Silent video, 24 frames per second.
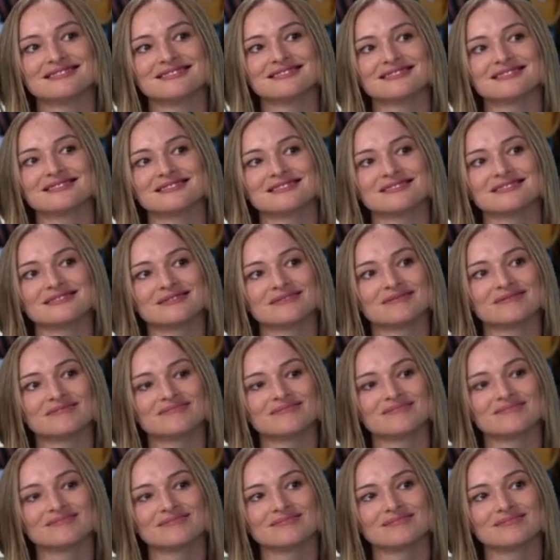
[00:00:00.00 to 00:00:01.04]

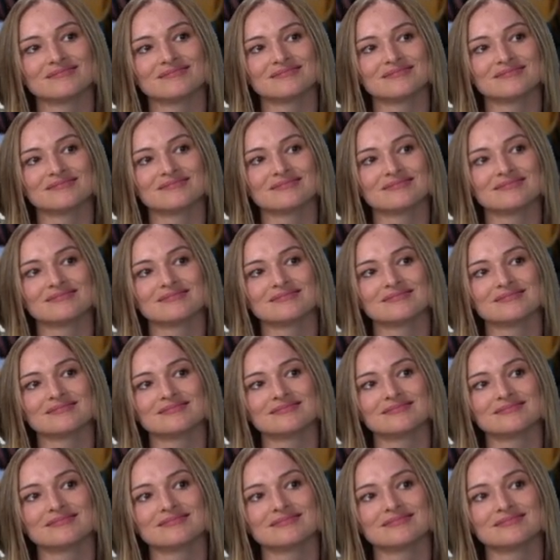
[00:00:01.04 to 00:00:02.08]

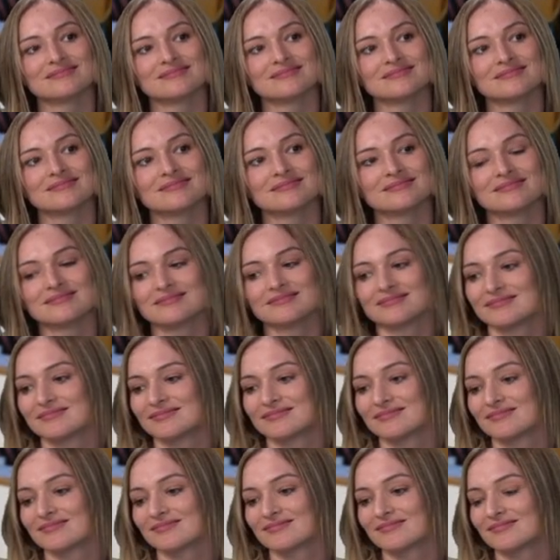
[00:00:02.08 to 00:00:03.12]

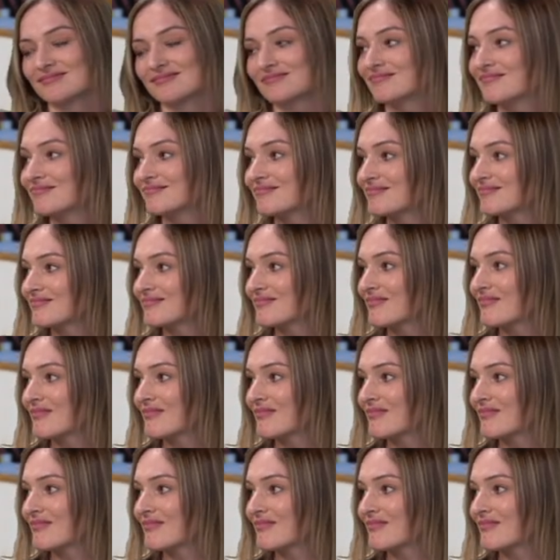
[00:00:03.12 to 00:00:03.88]
[no speech]